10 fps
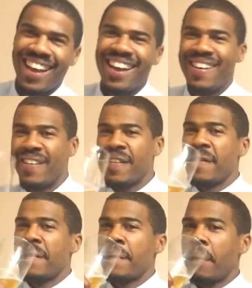
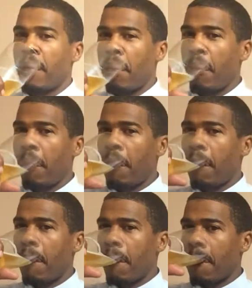
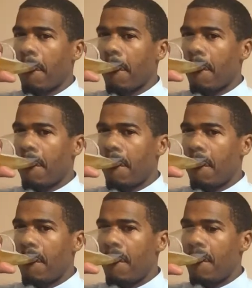
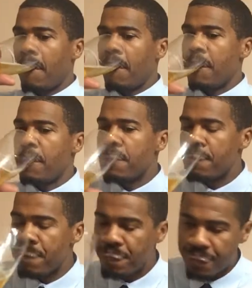
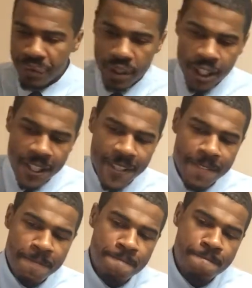
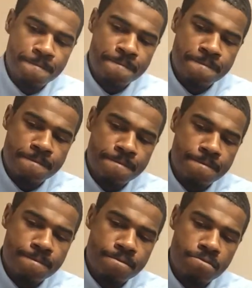
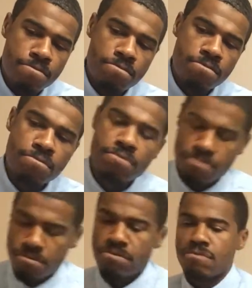
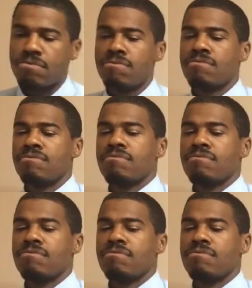The person shown says nothing.